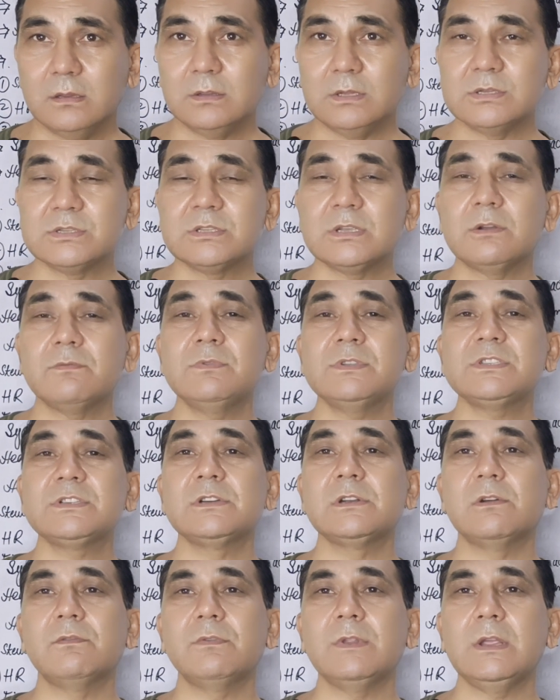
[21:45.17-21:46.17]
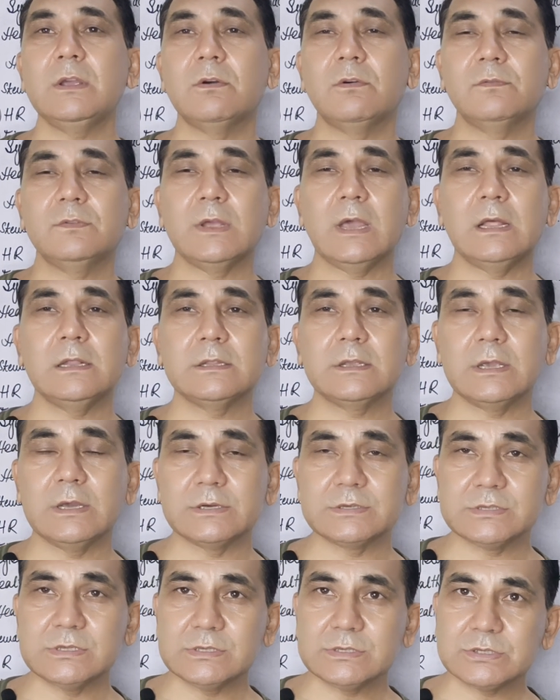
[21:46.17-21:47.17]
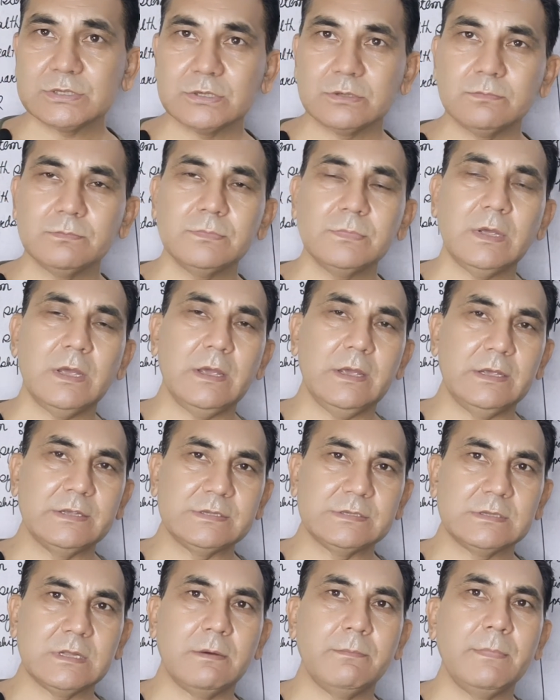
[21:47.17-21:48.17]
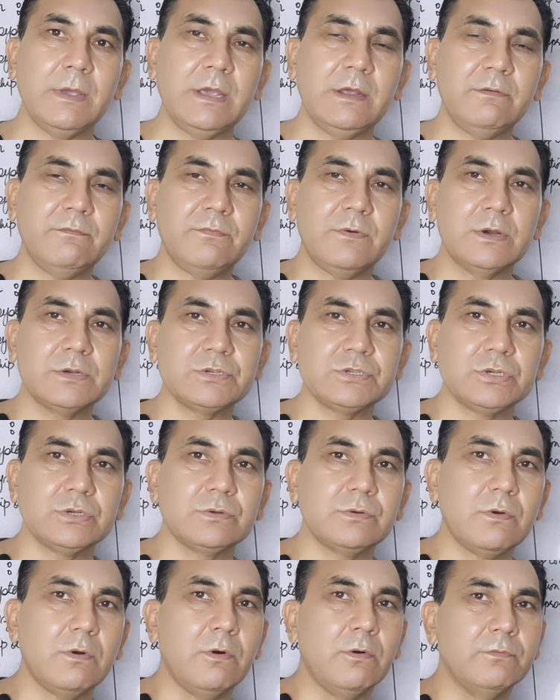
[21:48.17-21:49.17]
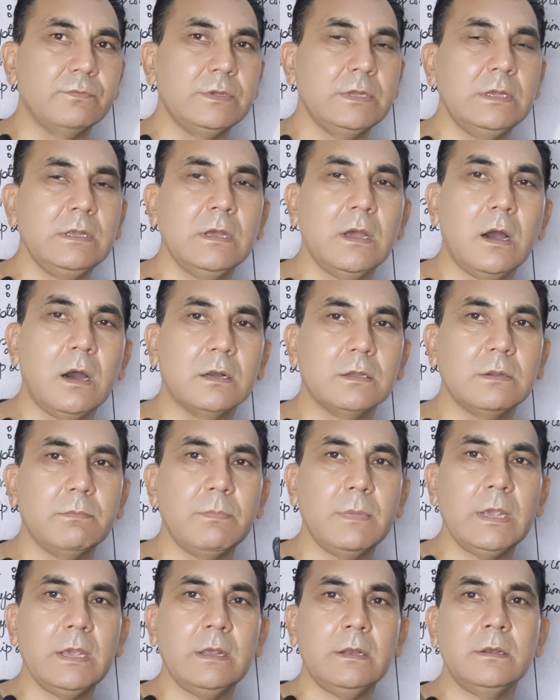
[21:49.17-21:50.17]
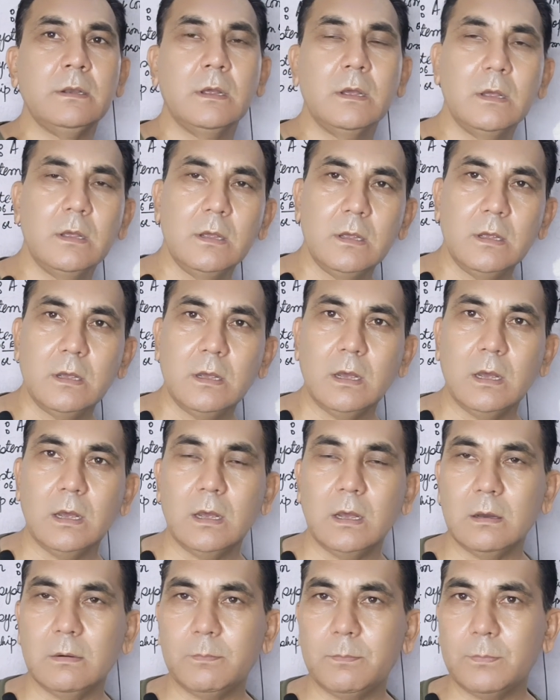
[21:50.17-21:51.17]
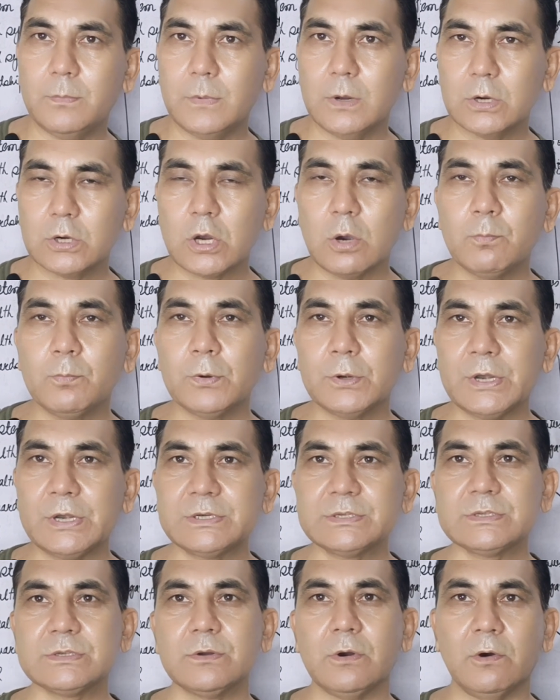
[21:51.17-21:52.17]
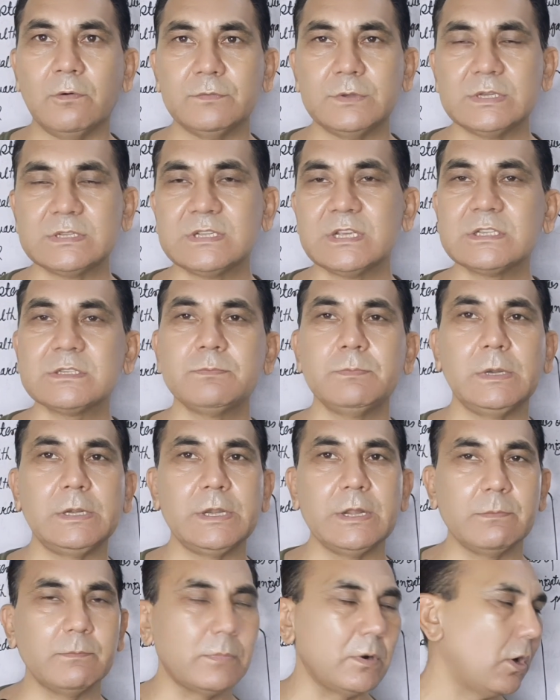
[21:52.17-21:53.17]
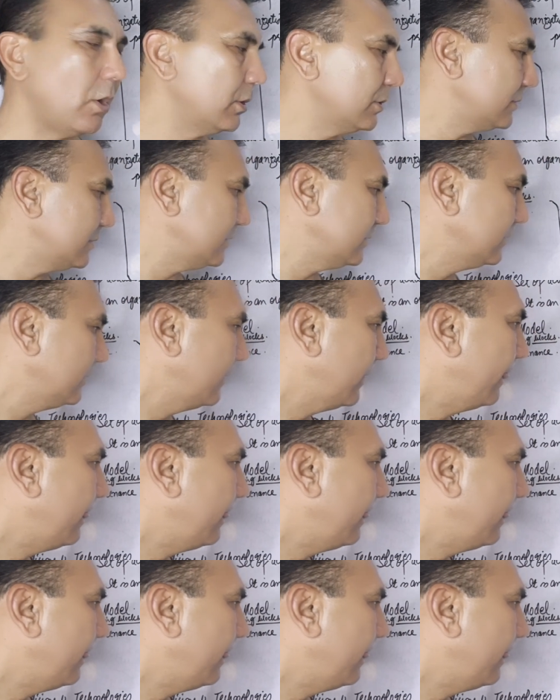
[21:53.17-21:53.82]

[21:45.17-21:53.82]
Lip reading: The service delivery of the healthcare system is the main function of the main uh, components of the six building blocks.